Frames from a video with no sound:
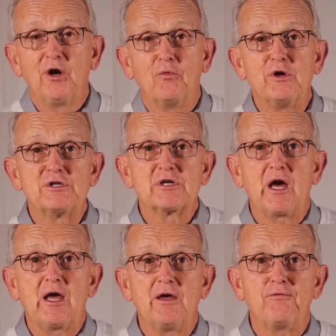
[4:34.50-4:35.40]
which
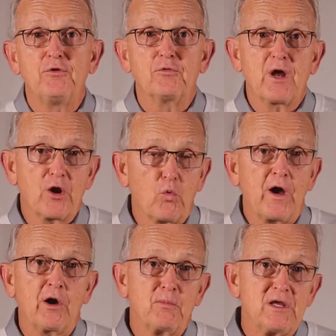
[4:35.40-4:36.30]
if you're not
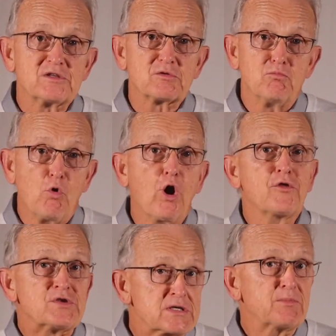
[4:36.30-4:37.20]
aware, means more
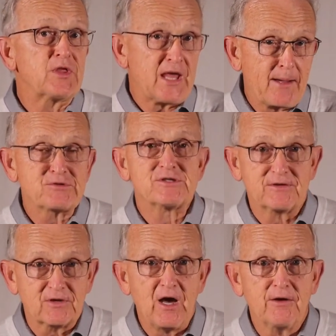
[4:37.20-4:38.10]
than simply the absence
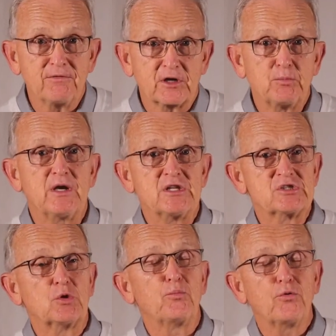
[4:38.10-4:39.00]
of conflict, but it's
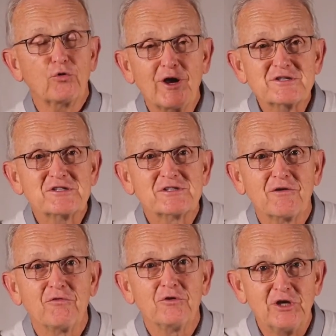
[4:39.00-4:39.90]
the presence
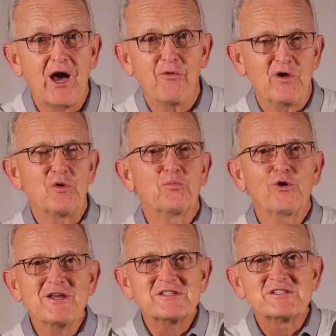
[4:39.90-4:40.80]
of Yahweh, the
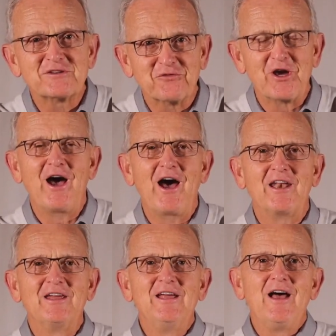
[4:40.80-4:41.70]
presence of
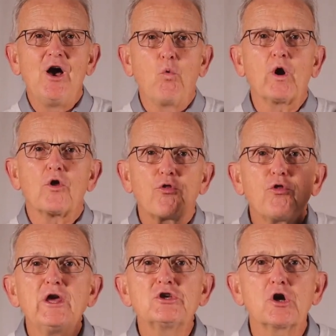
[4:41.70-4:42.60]
God, where
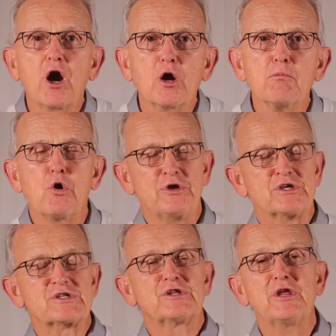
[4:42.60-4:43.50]
things are
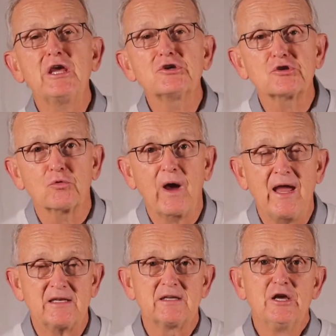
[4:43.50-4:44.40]
harmonious, things are
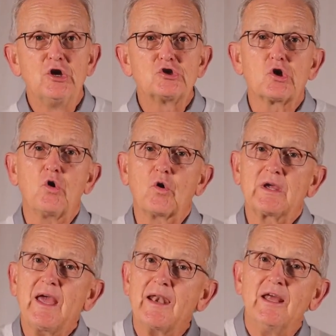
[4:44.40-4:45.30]
right. So
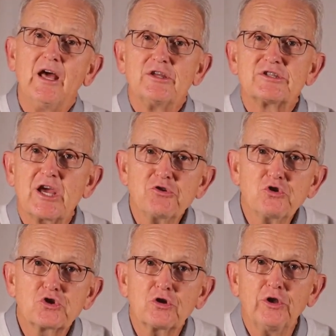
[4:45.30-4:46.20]
again,
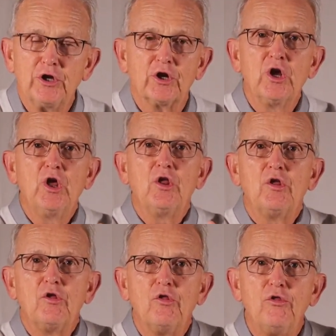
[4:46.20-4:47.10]
centuries earlier,
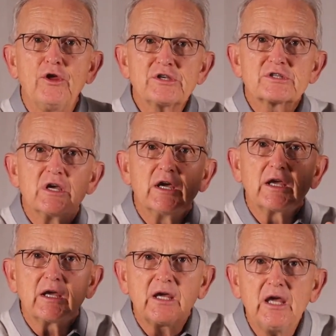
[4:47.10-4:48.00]
this
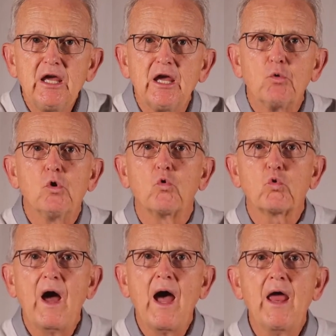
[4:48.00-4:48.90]
king will
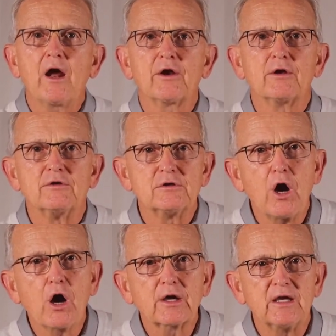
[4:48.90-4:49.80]
ride on a
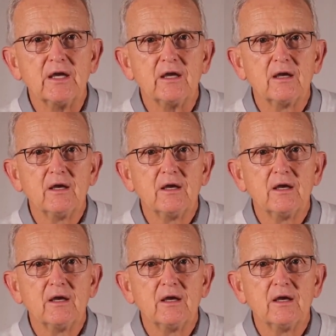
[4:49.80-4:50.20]
donkey